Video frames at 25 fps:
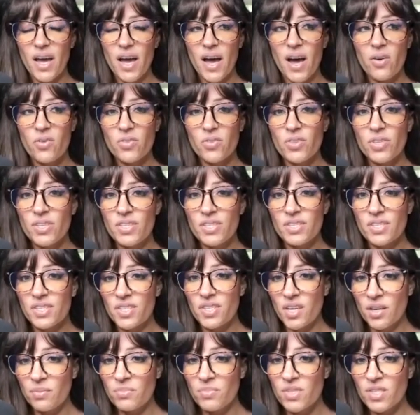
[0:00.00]
how these
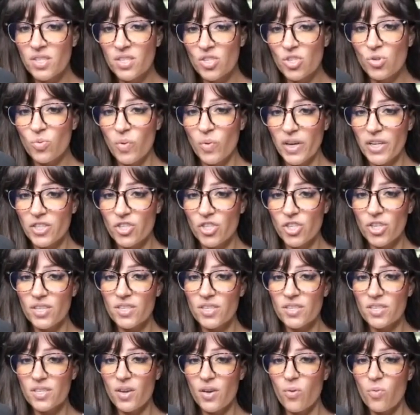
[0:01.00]
same
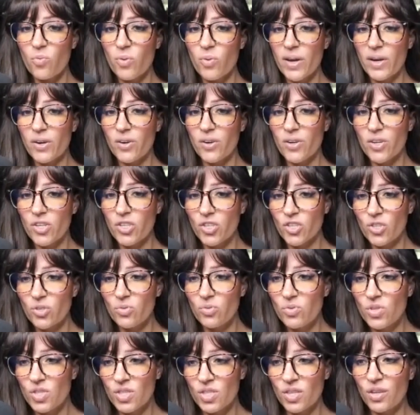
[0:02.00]
situations where
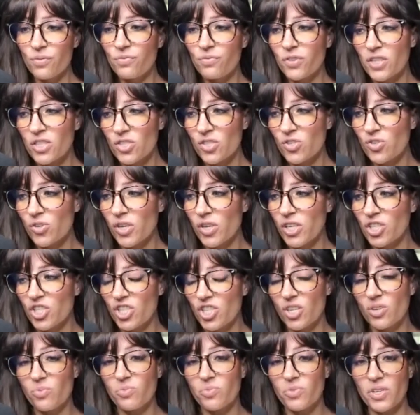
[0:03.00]
you see
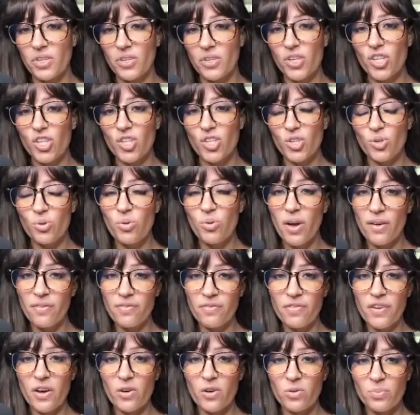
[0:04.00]
frustration, where you have
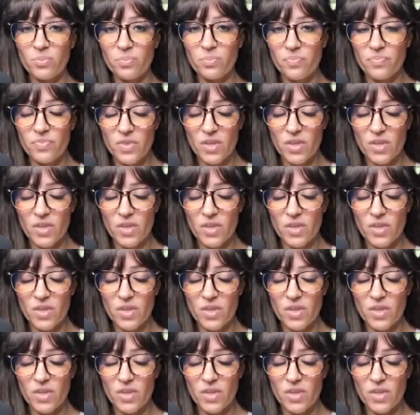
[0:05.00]
felt